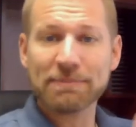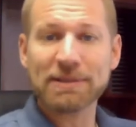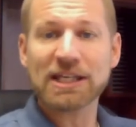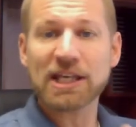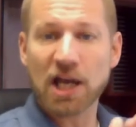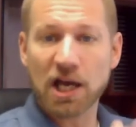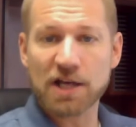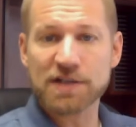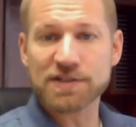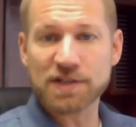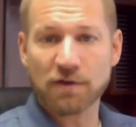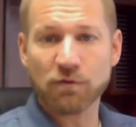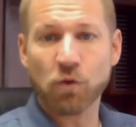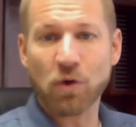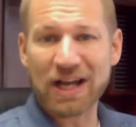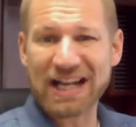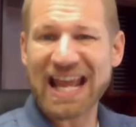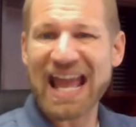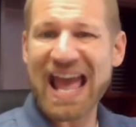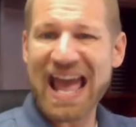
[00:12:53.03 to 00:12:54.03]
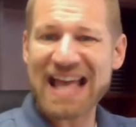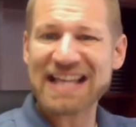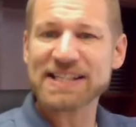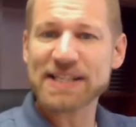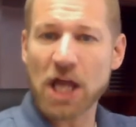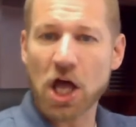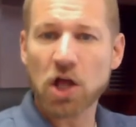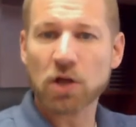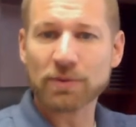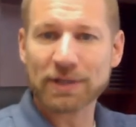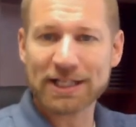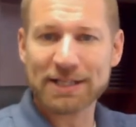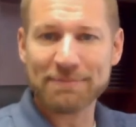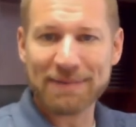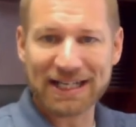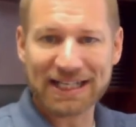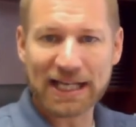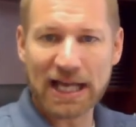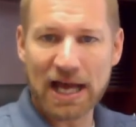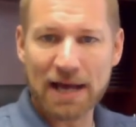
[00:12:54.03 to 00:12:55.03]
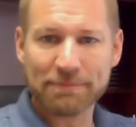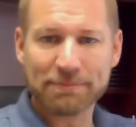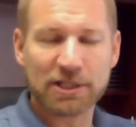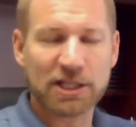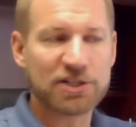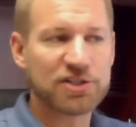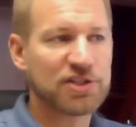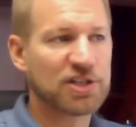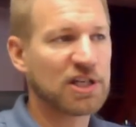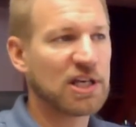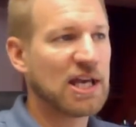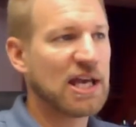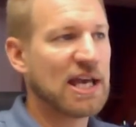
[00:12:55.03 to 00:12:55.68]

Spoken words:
because of what has already been accomplished.